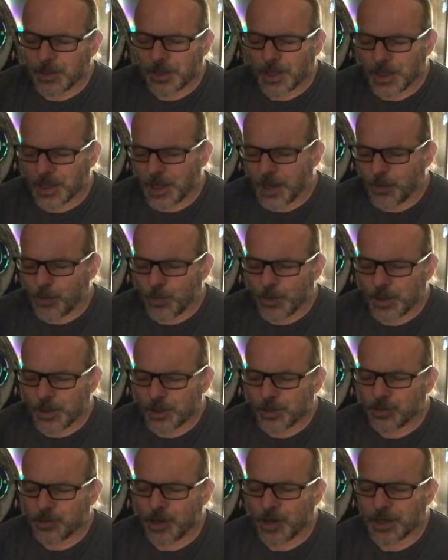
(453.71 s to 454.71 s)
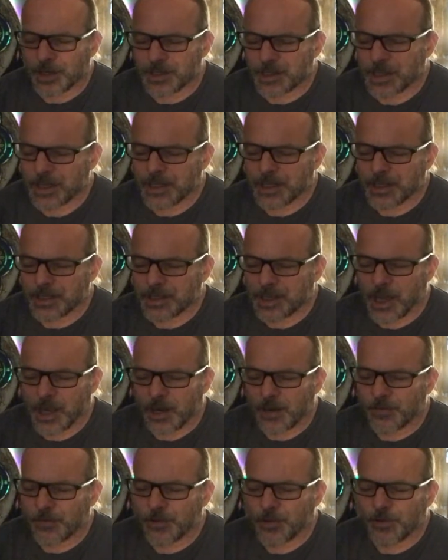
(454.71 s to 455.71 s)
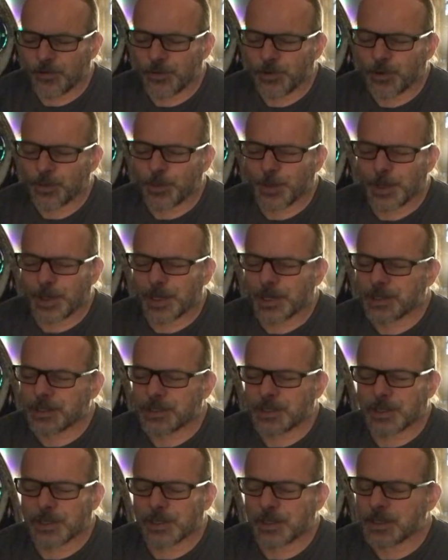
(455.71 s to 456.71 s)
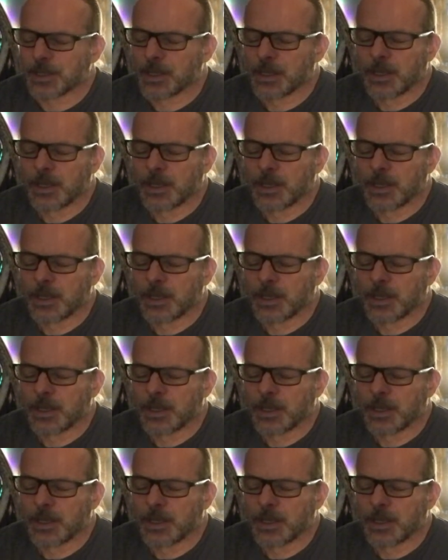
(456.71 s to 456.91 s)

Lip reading: Like I went and tried to sit in the sauna for a few minutes, and